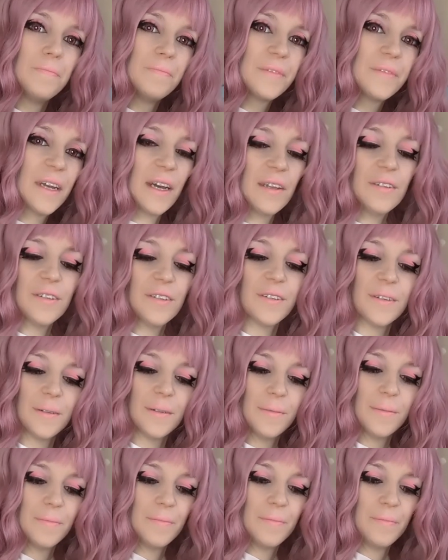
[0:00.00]
dense.
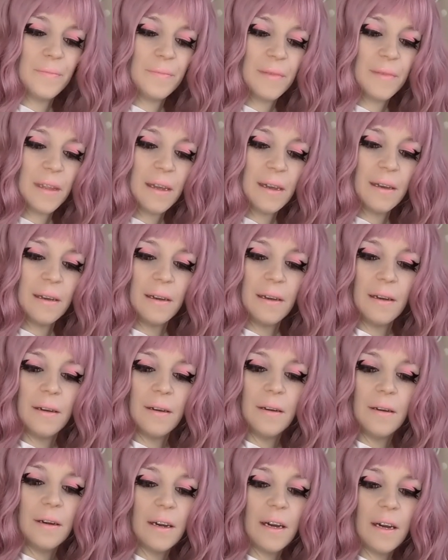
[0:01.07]

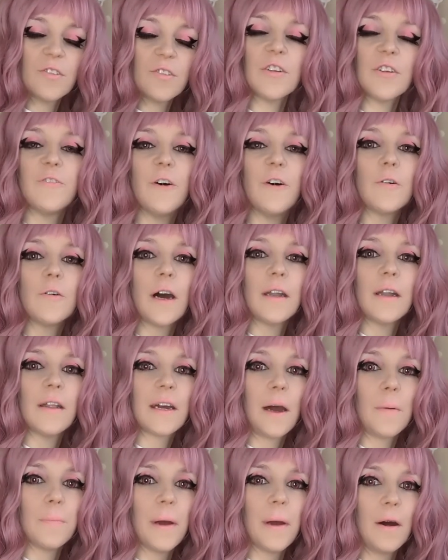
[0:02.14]
Actually felt kind of like
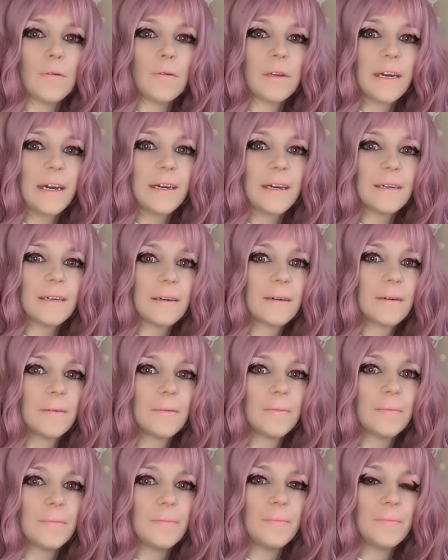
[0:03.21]
a pound cake.
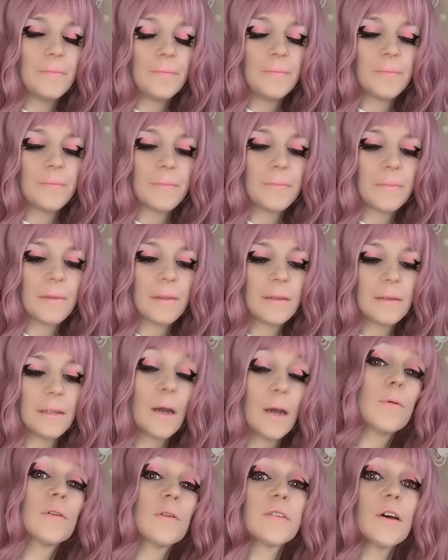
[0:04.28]

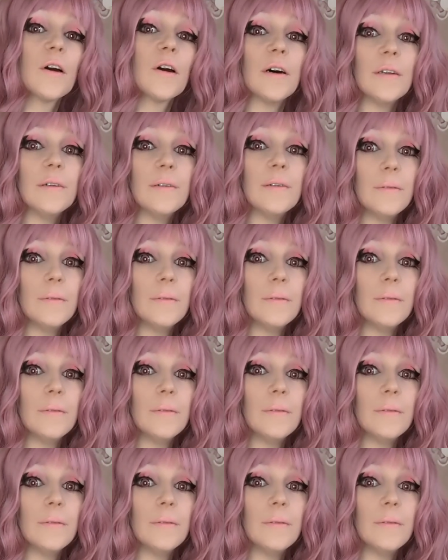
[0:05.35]
It was good,